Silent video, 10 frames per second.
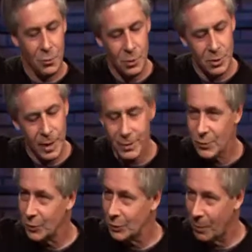Where you take
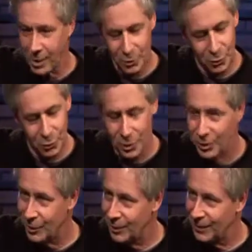this little minor chord
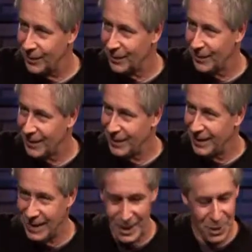
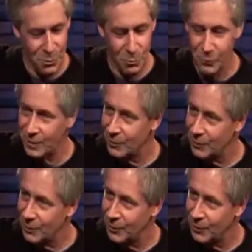and you move it.